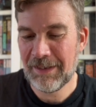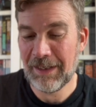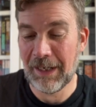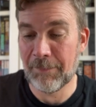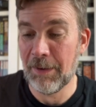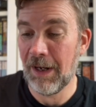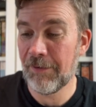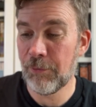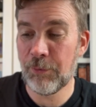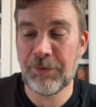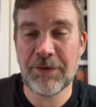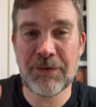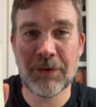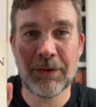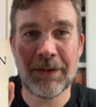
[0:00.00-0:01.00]
I've always
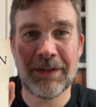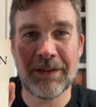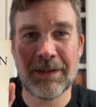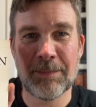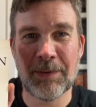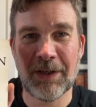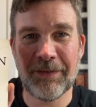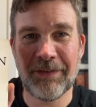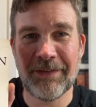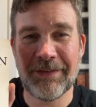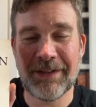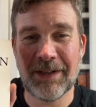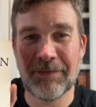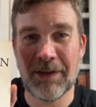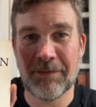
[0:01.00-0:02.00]
enjoyed the Bryson
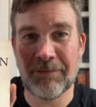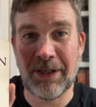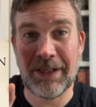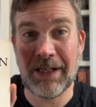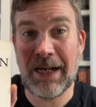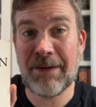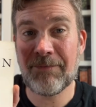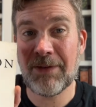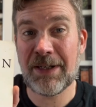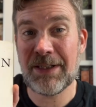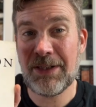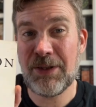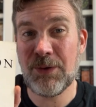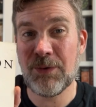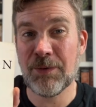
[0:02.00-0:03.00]
stuff I've read. I haven't read a
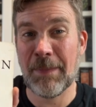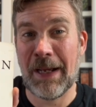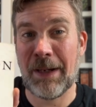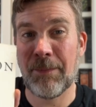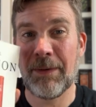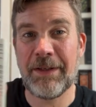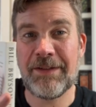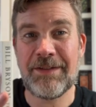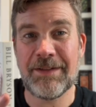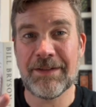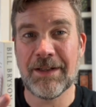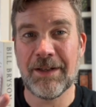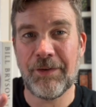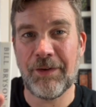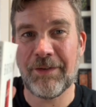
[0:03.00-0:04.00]
huge amount, but this is
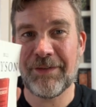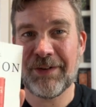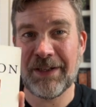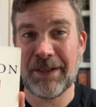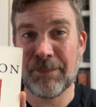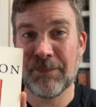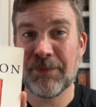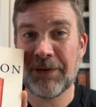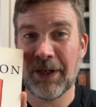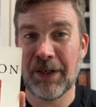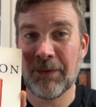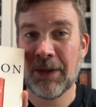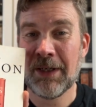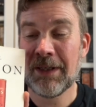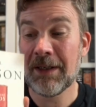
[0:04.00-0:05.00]
nice and slim,
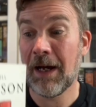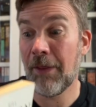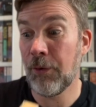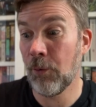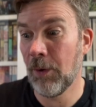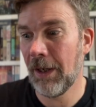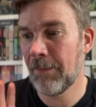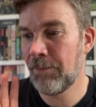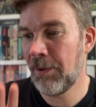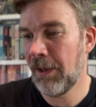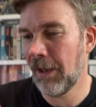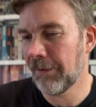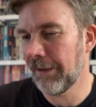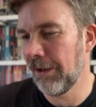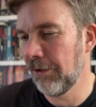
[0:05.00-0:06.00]
so I thought I'd
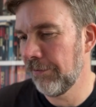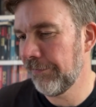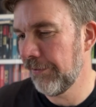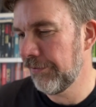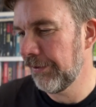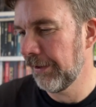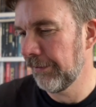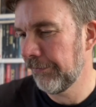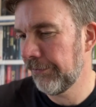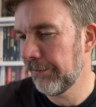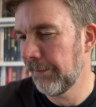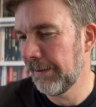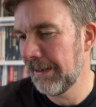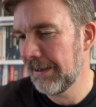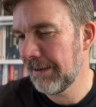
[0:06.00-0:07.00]
pluck that off the shelves
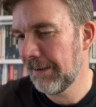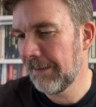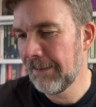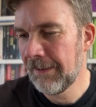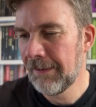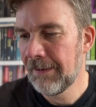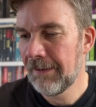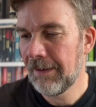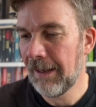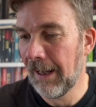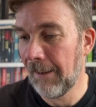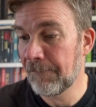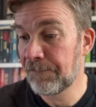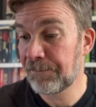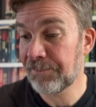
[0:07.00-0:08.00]
to read.
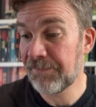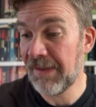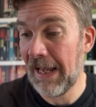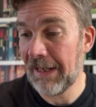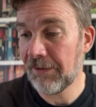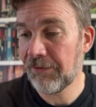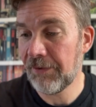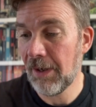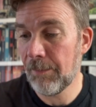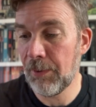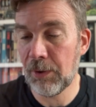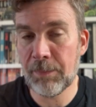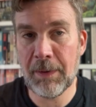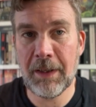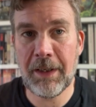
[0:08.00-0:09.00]
Next, a
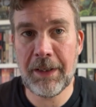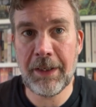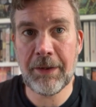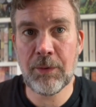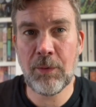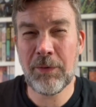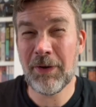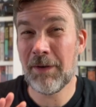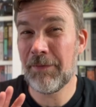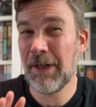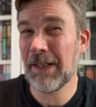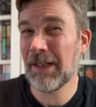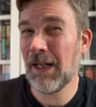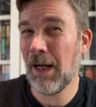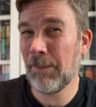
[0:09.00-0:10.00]
book by an author I've
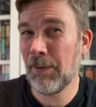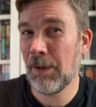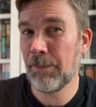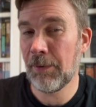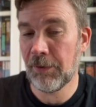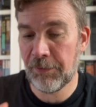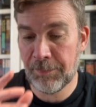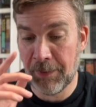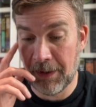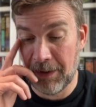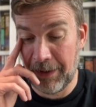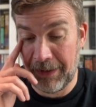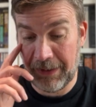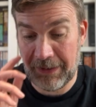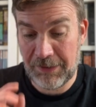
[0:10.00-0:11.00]
read a couple of books
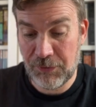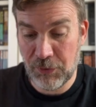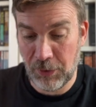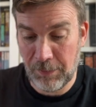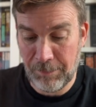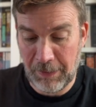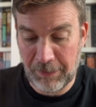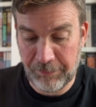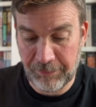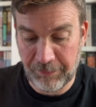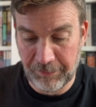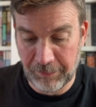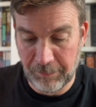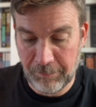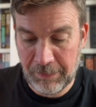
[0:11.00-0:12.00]
by and enjoy both
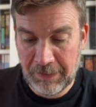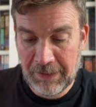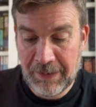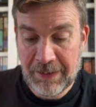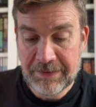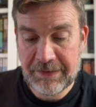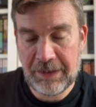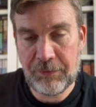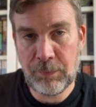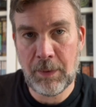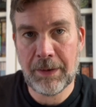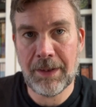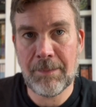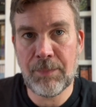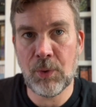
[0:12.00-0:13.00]
of them. This
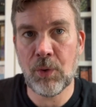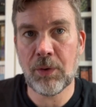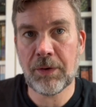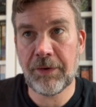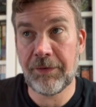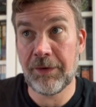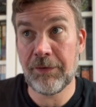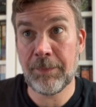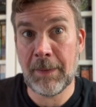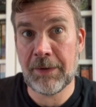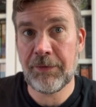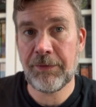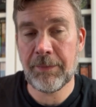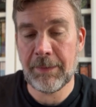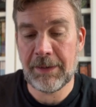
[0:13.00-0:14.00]
one I bought because it's
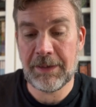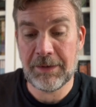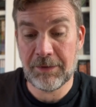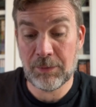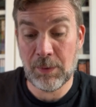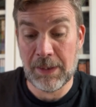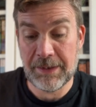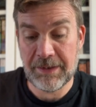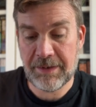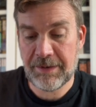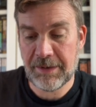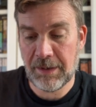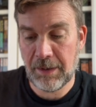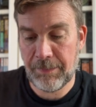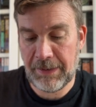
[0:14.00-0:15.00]
supposed to be quite
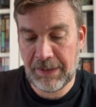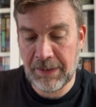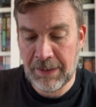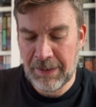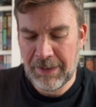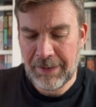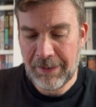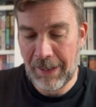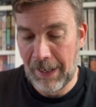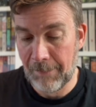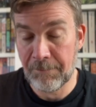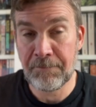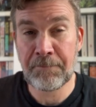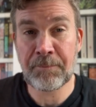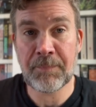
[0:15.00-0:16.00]
disturbing,
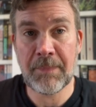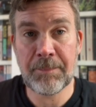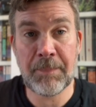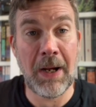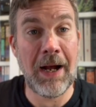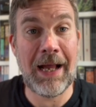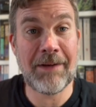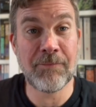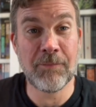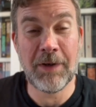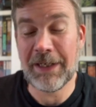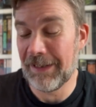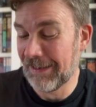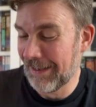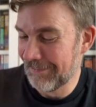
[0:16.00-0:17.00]
but I haven't
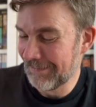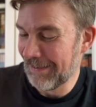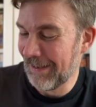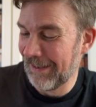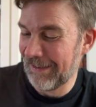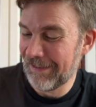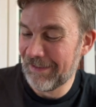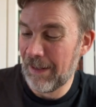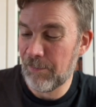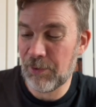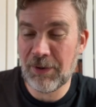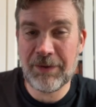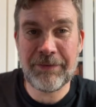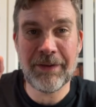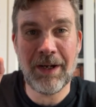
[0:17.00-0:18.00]
read it yet. And that book
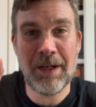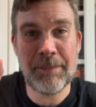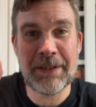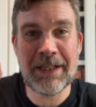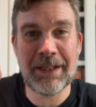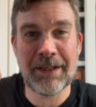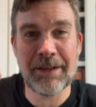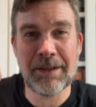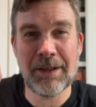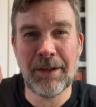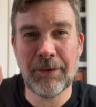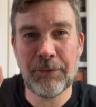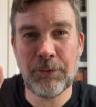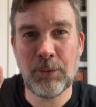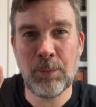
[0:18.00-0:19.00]
is I'm the King of the
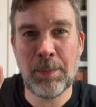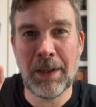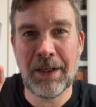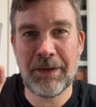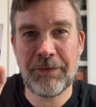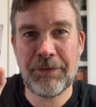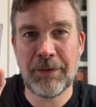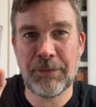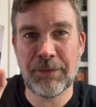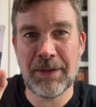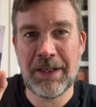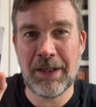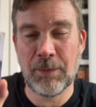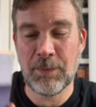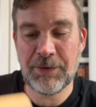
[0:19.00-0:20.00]
Castle by Susan
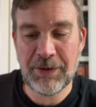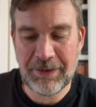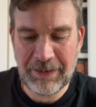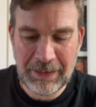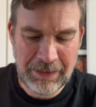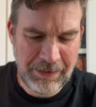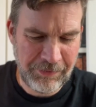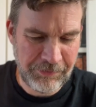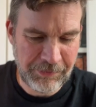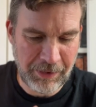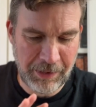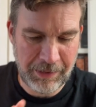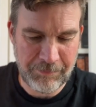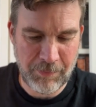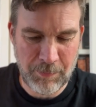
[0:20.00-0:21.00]
Hill, which I think is
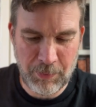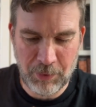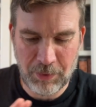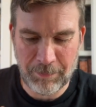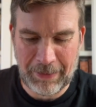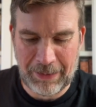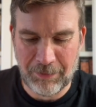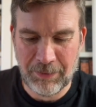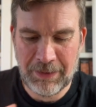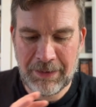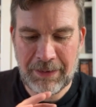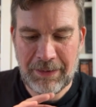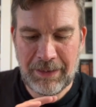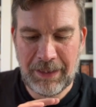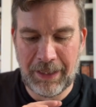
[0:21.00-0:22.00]
kind of a book about
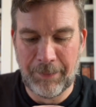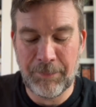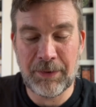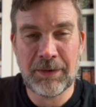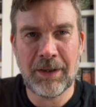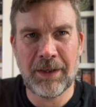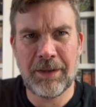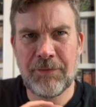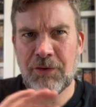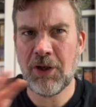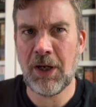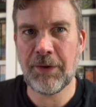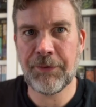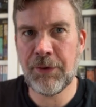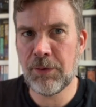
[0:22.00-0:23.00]
kind of
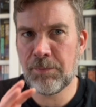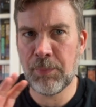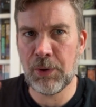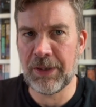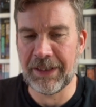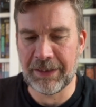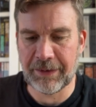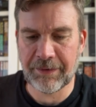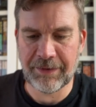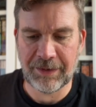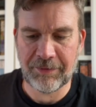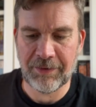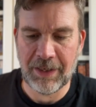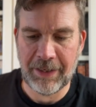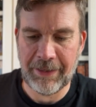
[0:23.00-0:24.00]
childhood bullying and
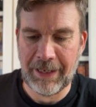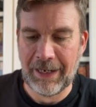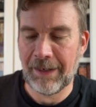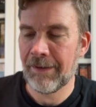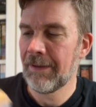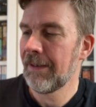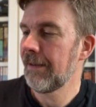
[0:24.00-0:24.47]
things like that.